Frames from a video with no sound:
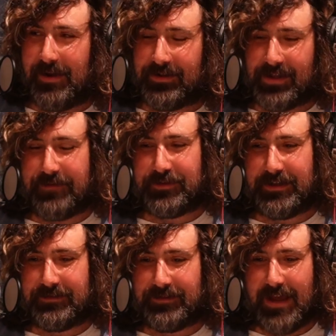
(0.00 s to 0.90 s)
after I
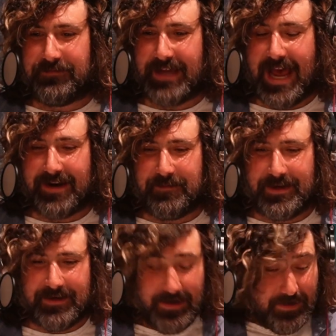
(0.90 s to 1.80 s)
left Adam
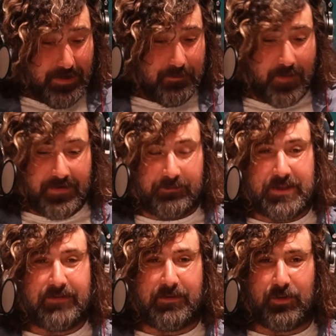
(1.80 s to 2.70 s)
and moved in with
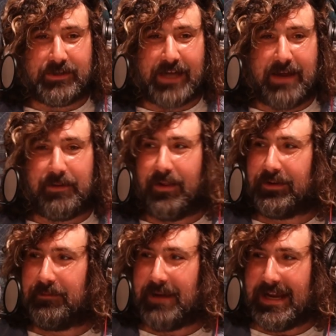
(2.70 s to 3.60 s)
even more diabolical
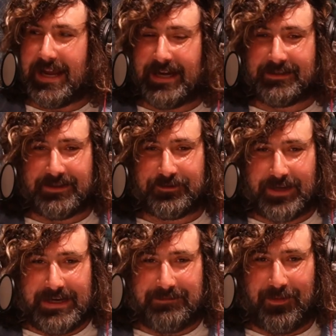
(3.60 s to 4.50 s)
maniacs in
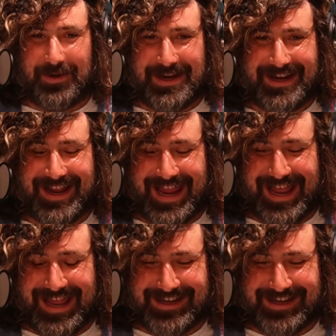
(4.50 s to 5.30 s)
Greenpoint. And